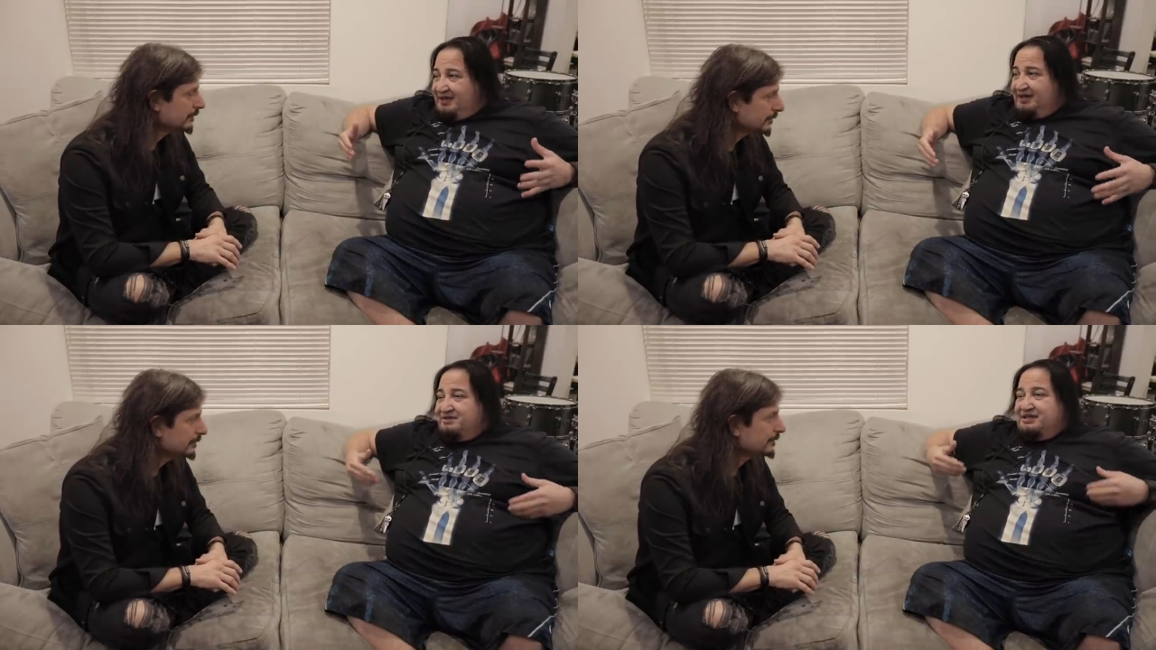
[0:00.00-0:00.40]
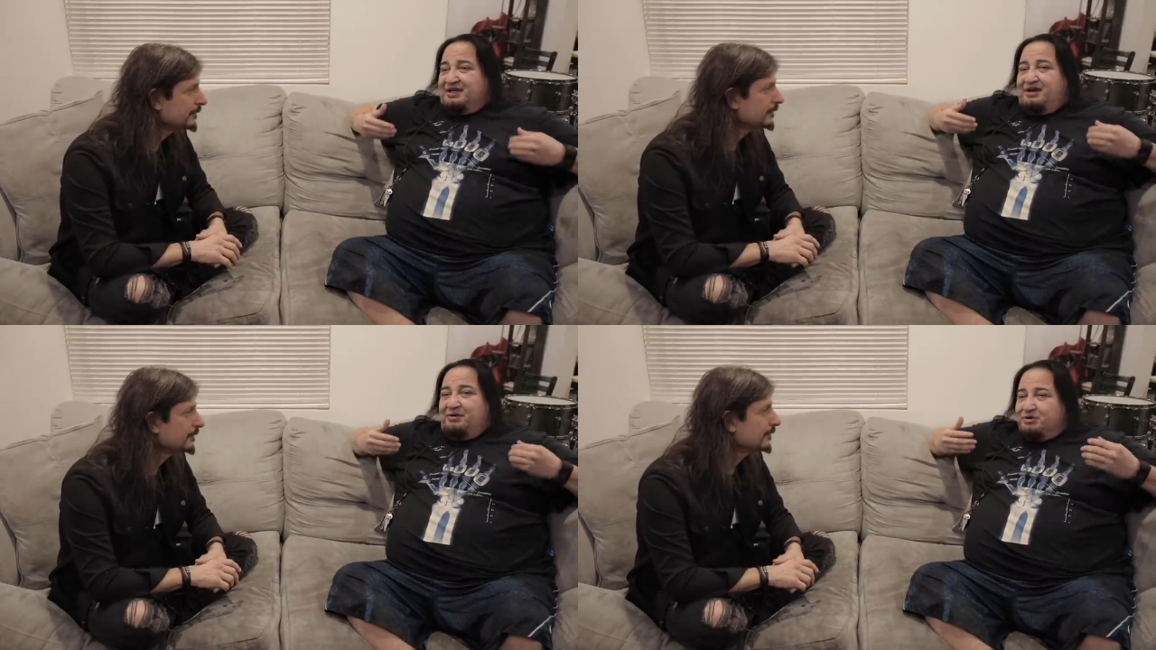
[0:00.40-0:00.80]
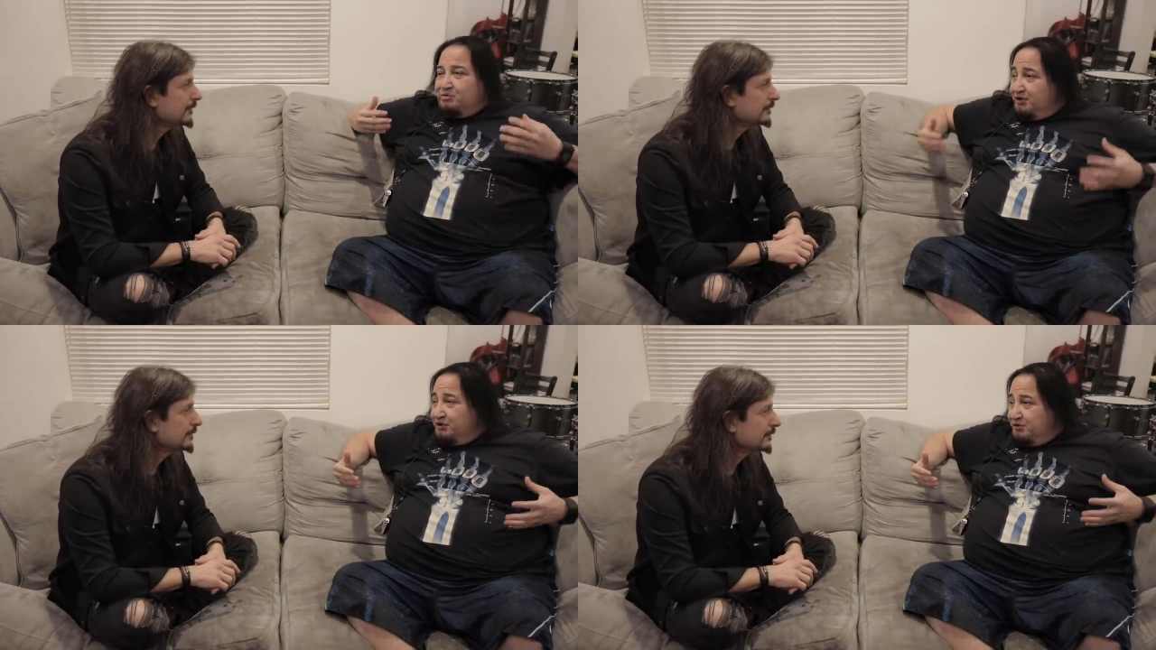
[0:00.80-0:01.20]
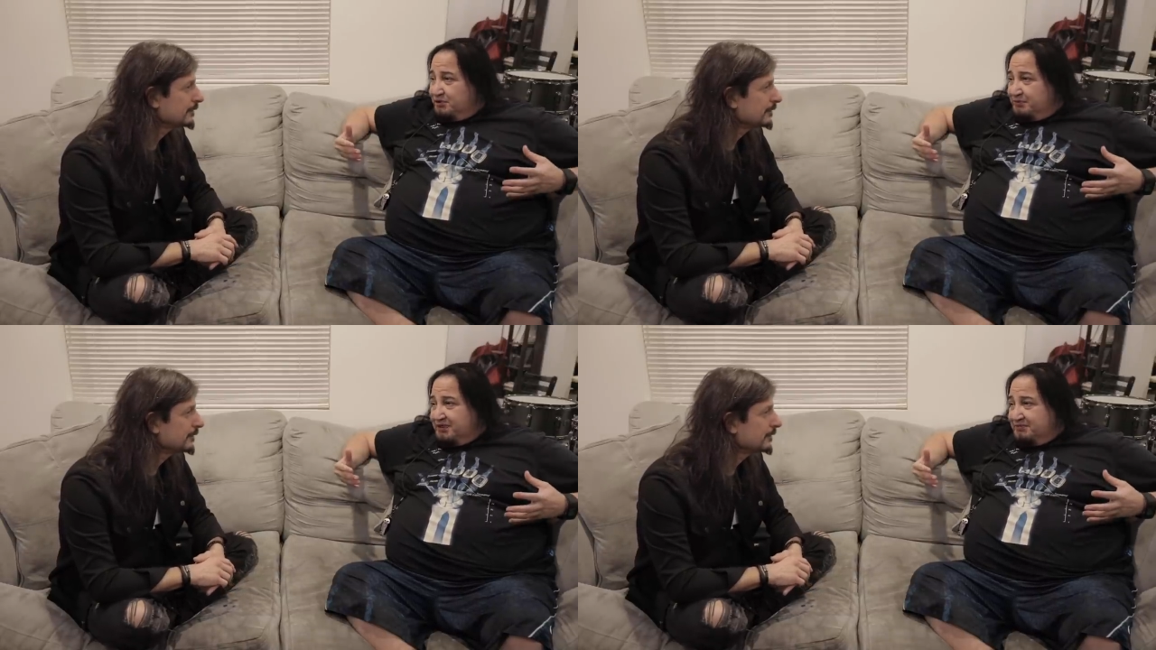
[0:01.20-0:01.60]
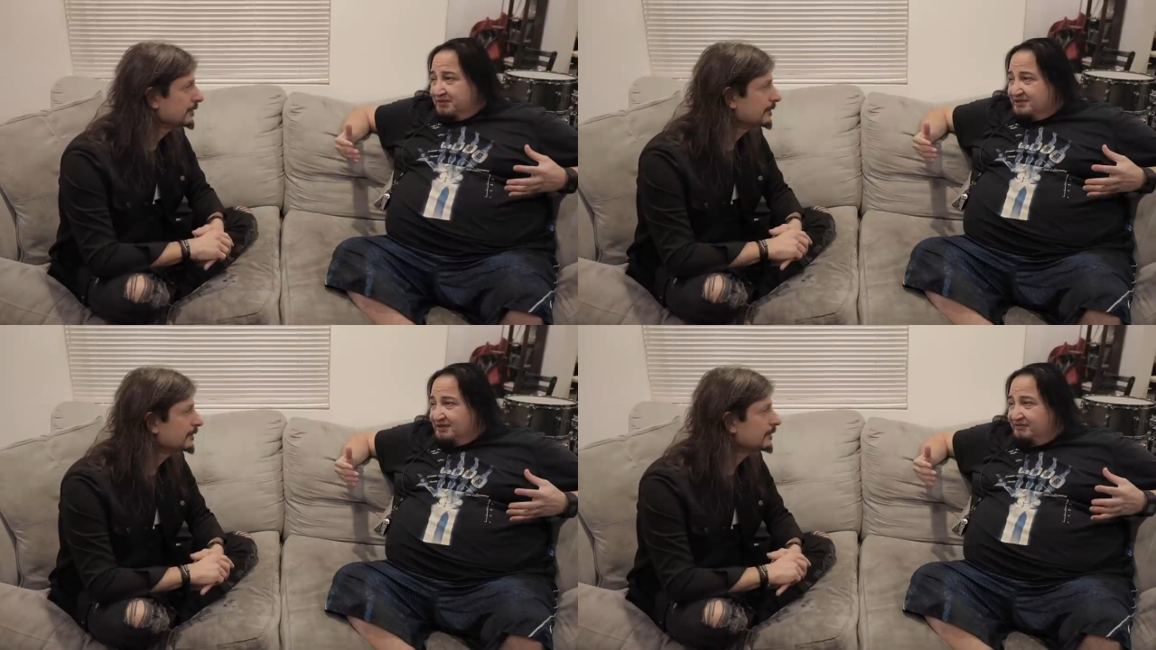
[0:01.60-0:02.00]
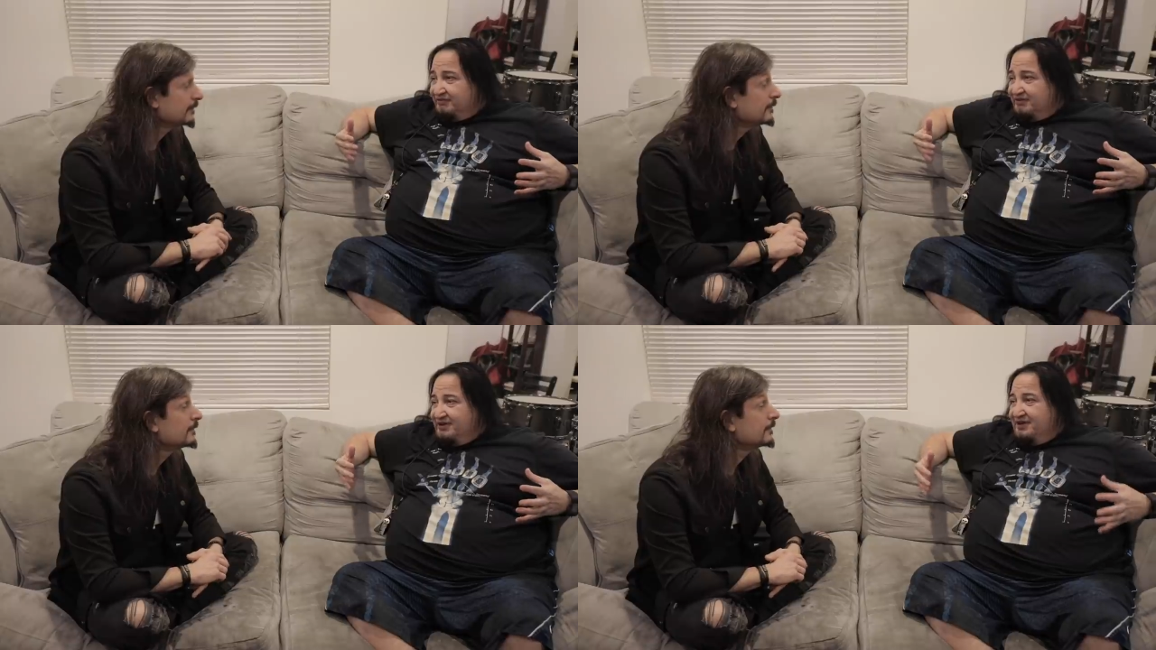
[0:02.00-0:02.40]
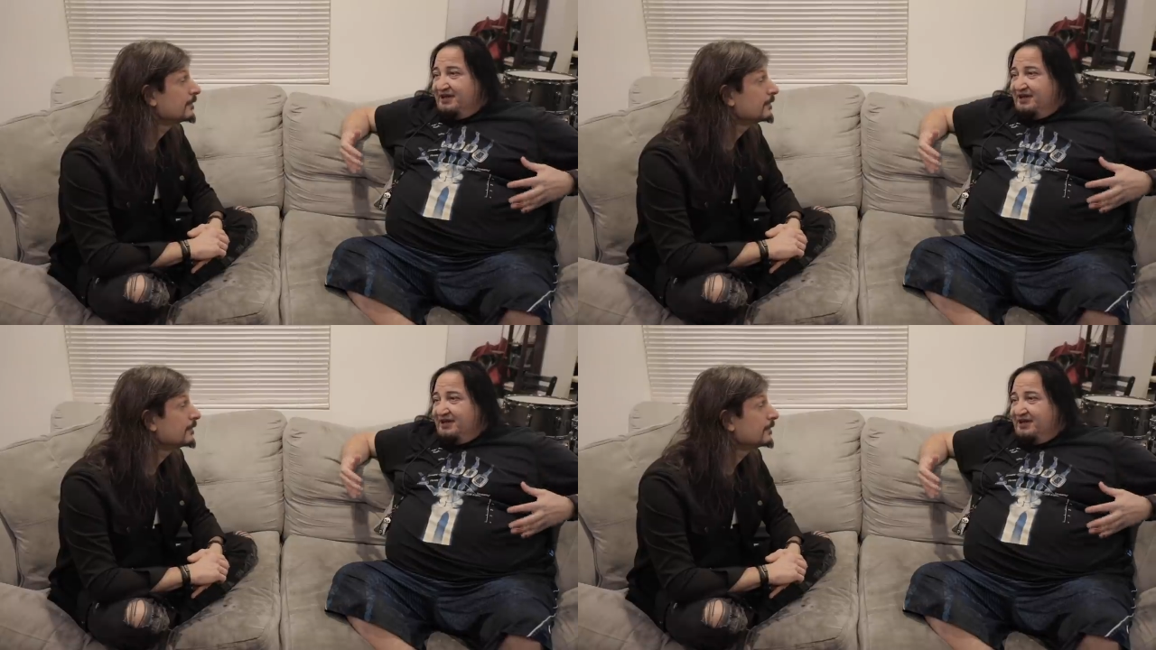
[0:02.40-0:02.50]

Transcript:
Speaker 1: and I was like, I always wanted to express myself,